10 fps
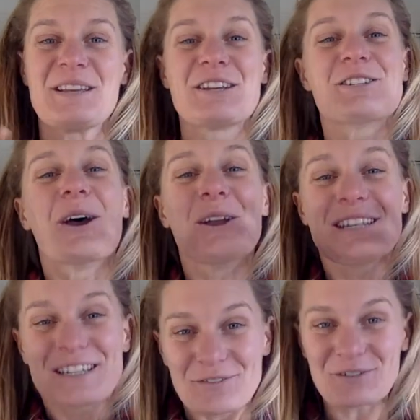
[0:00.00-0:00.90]
So
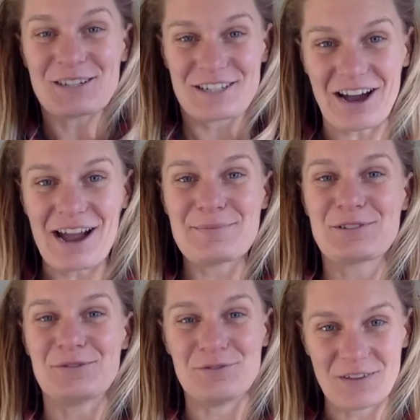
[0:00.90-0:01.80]
different
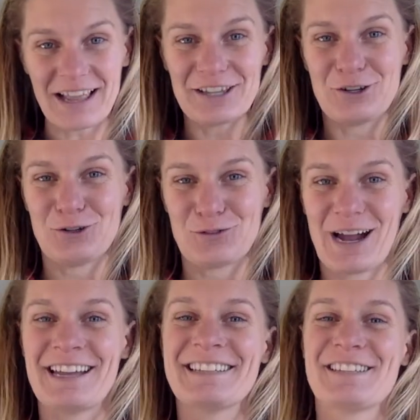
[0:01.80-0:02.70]
types of value, right?